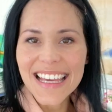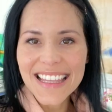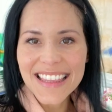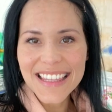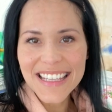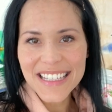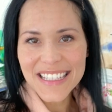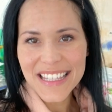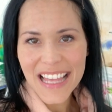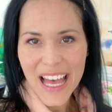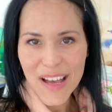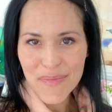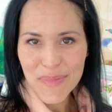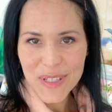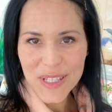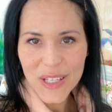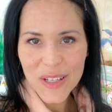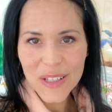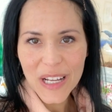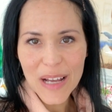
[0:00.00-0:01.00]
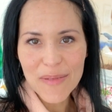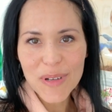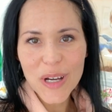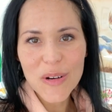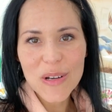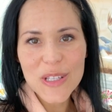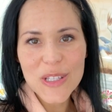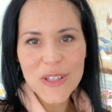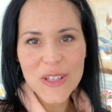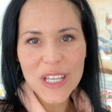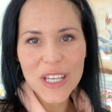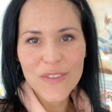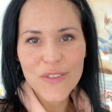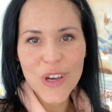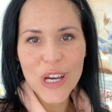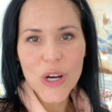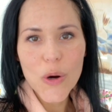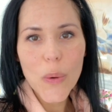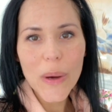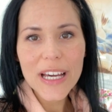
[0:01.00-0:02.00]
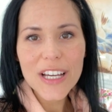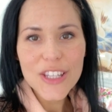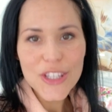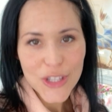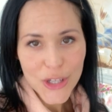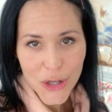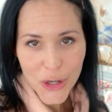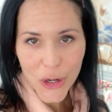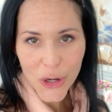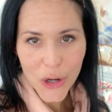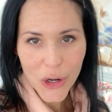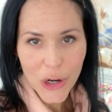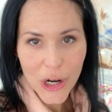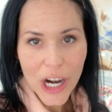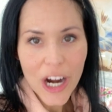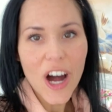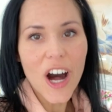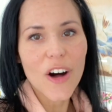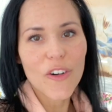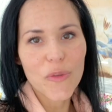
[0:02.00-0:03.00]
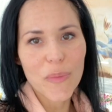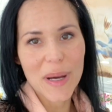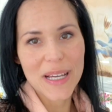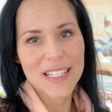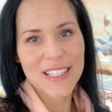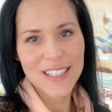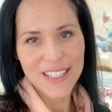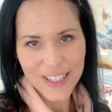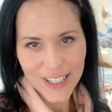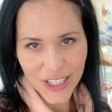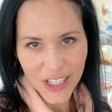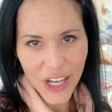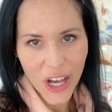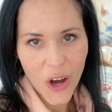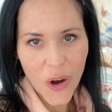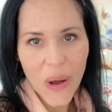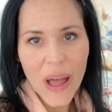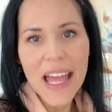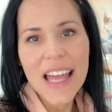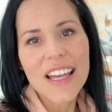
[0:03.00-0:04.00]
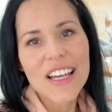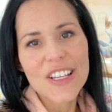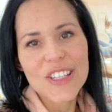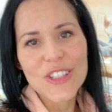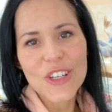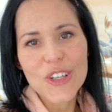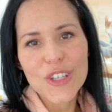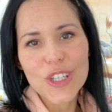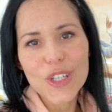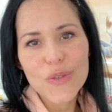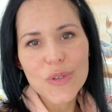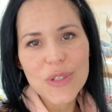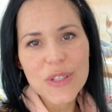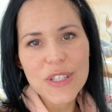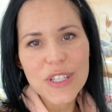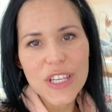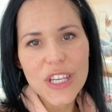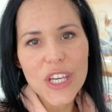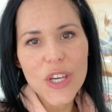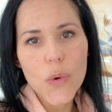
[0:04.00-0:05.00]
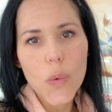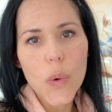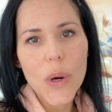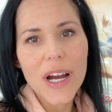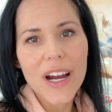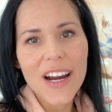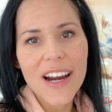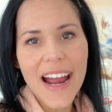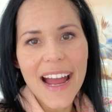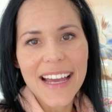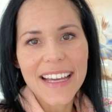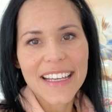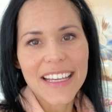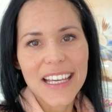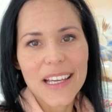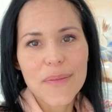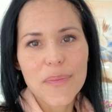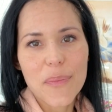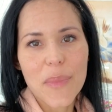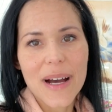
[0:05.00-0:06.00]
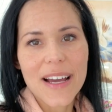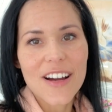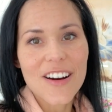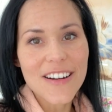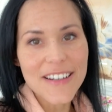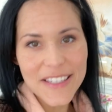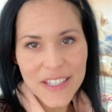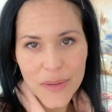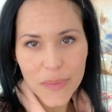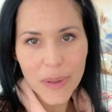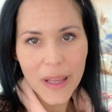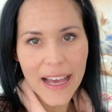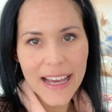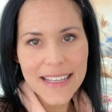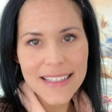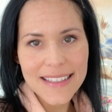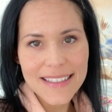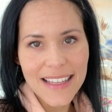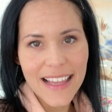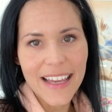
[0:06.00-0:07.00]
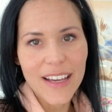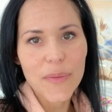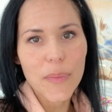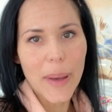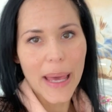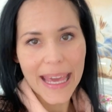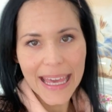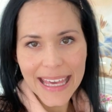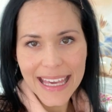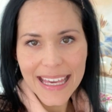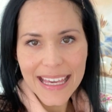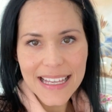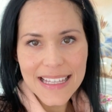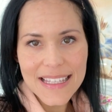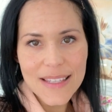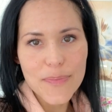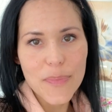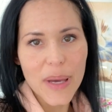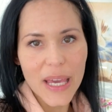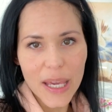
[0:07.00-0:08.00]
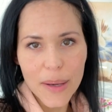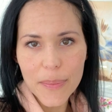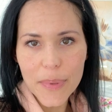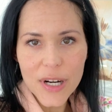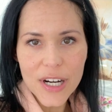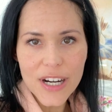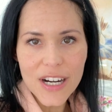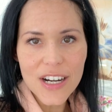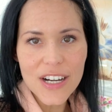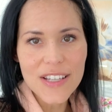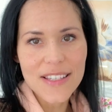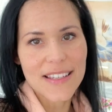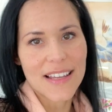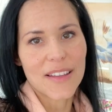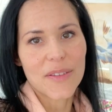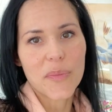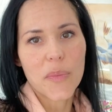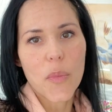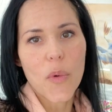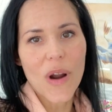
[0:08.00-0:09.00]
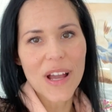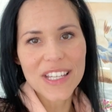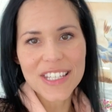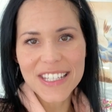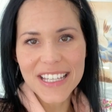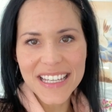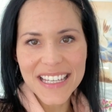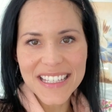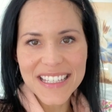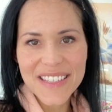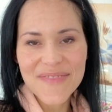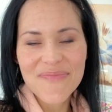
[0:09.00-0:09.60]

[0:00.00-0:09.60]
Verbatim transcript: In this episode, I'm going to give you a quick tour of my studio. So you will see where I keep my art supplies like paints, papers, and brushes.